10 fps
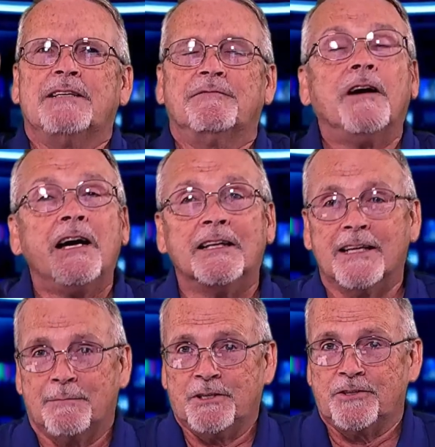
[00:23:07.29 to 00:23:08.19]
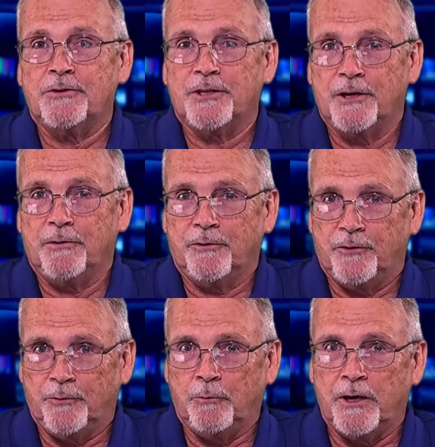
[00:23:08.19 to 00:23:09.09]
finally got my studio
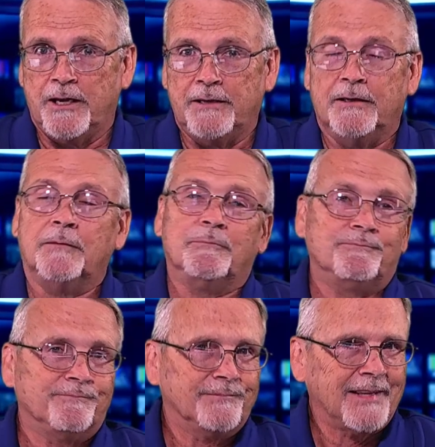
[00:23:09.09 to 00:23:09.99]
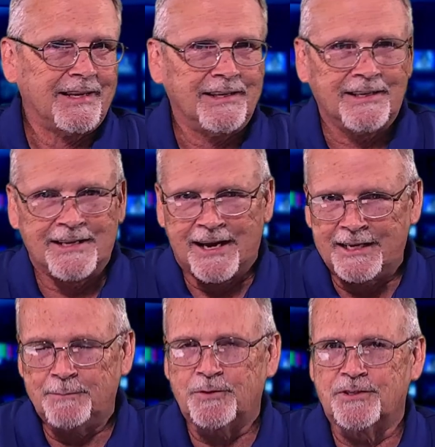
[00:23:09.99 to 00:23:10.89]
the way
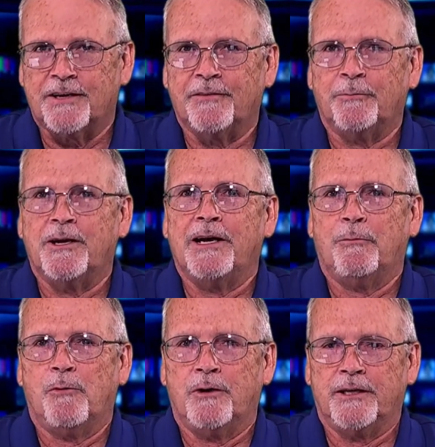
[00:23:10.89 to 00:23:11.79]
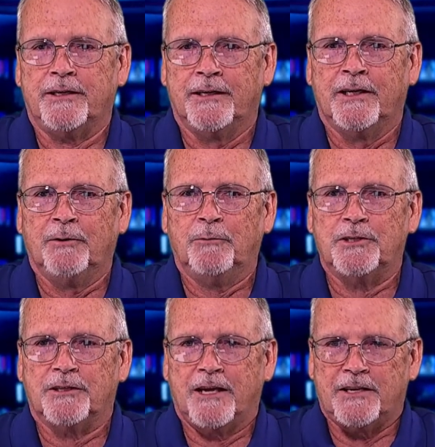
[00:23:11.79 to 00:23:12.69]
90% of the way I want it,
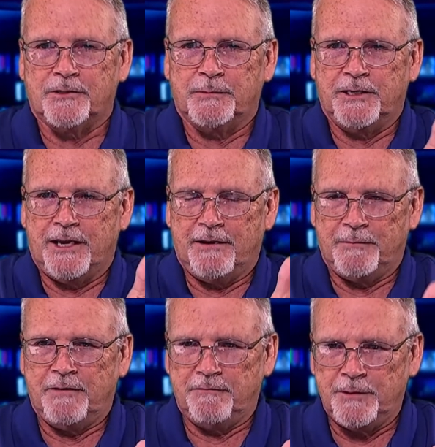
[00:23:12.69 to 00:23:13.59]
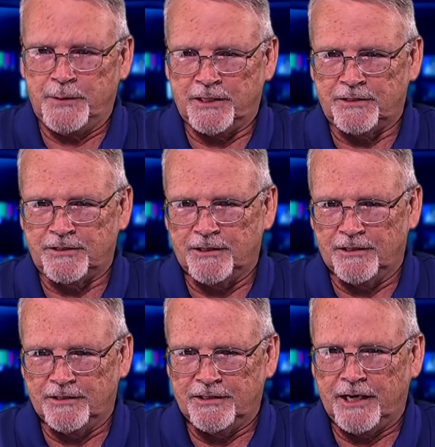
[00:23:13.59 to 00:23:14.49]
which allows me to have my vMix
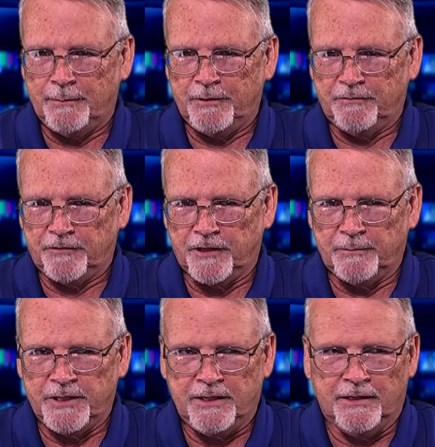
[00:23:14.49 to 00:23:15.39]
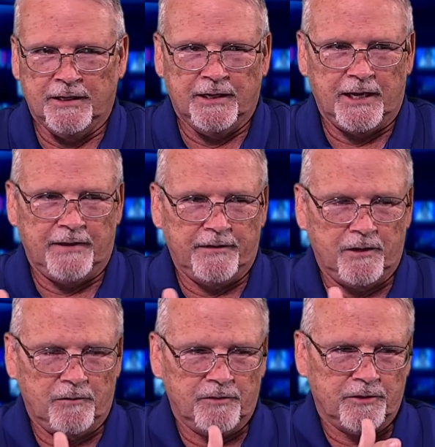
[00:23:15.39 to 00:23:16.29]
set up in front of me, and
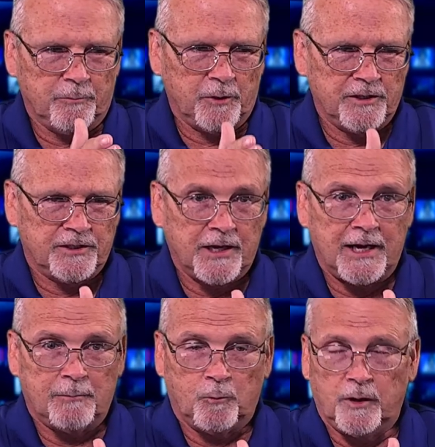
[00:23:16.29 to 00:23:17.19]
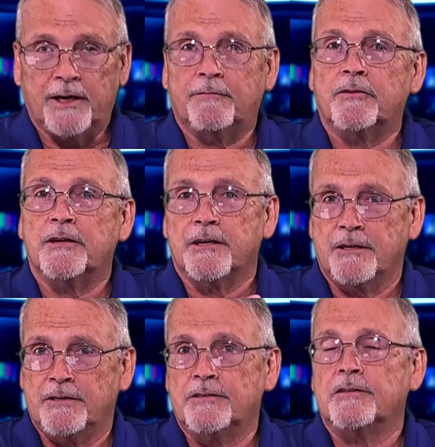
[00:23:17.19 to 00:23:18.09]
then over to one side whatever
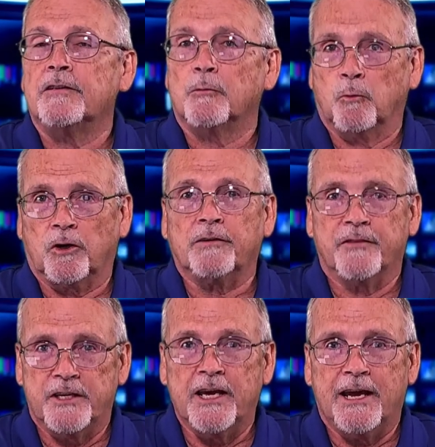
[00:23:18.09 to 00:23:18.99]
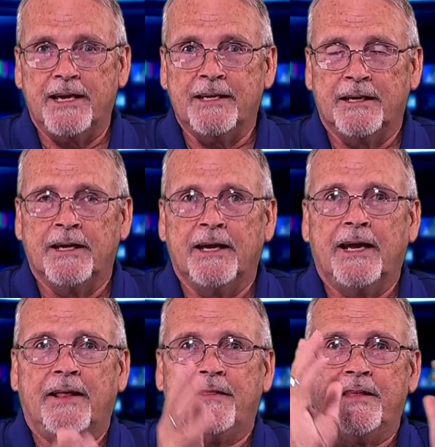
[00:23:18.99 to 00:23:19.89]
is the work of the day,
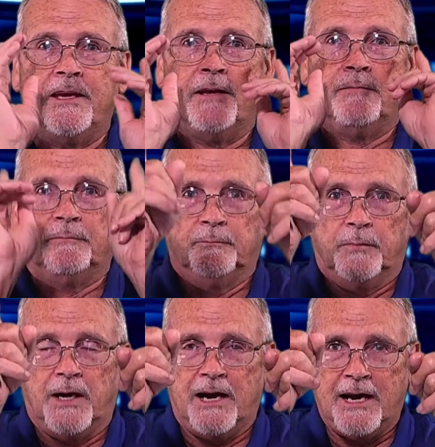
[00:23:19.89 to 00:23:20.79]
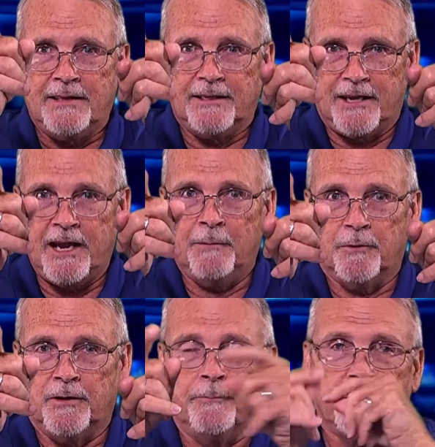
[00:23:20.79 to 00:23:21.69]
and then behind the
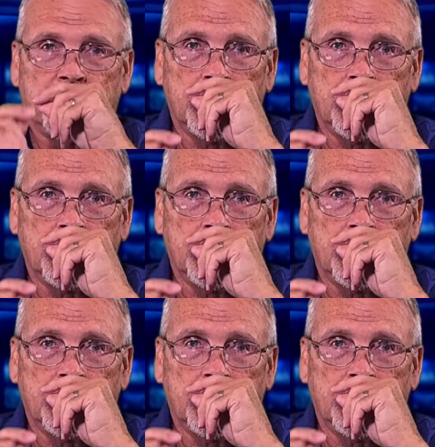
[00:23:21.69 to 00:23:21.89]
camera